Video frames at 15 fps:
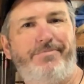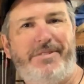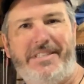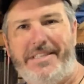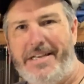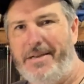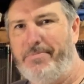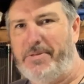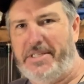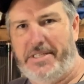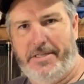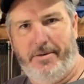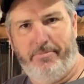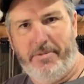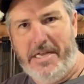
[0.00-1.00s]
tips,
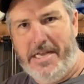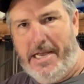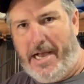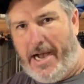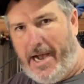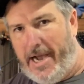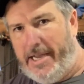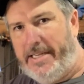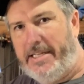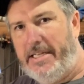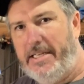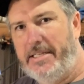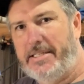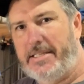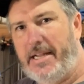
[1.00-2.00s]
some
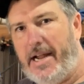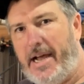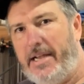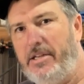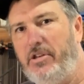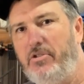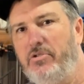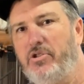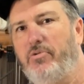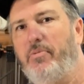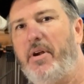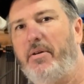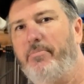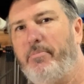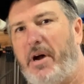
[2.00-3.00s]
ideas that I use
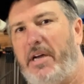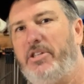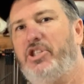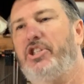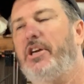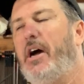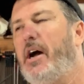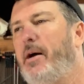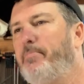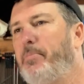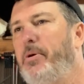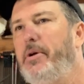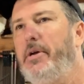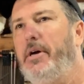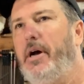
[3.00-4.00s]
around my
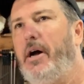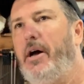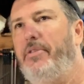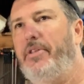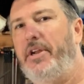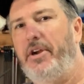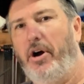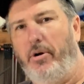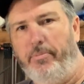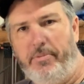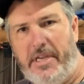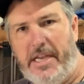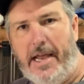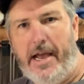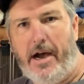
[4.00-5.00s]
shop that help
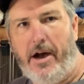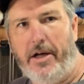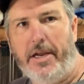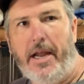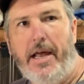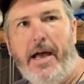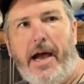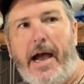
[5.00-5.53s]
me out.